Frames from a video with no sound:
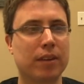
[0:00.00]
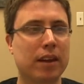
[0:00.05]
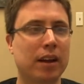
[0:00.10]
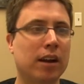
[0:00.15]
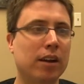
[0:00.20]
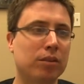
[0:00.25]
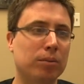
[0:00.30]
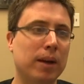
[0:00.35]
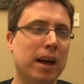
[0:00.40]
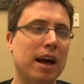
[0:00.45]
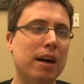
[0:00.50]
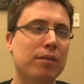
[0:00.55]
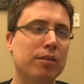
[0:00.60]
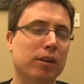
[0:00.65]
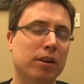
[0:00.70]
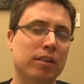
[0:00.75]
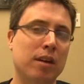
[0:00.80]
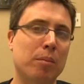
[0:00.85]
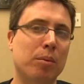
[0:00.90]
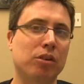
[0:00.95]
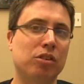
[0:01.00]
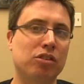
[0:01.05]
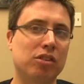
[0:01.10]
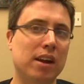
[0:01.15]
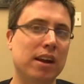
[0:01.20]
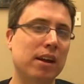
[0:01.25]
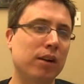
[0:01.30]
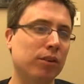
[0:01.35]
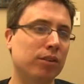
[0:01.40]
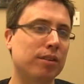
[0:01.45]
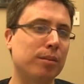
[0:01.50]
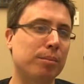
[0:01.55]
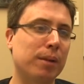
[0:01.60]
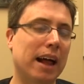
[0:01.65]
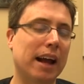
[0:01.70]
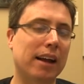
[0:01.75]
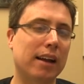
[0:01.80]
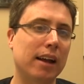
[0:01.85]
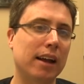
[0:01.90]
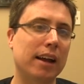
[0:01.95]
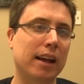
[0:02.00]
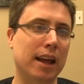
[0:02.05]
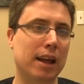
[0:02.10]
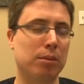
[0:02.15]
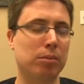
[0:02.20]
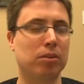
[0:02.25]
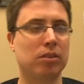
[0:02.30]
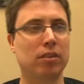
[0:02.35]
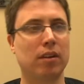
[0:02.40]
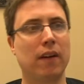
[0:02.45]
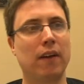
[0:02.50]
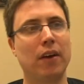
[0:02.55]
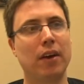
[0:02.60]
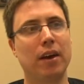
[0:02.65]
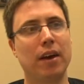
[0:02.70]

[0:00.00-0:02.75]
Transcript: Because we have, for example, Jay goes to Black Knight Games,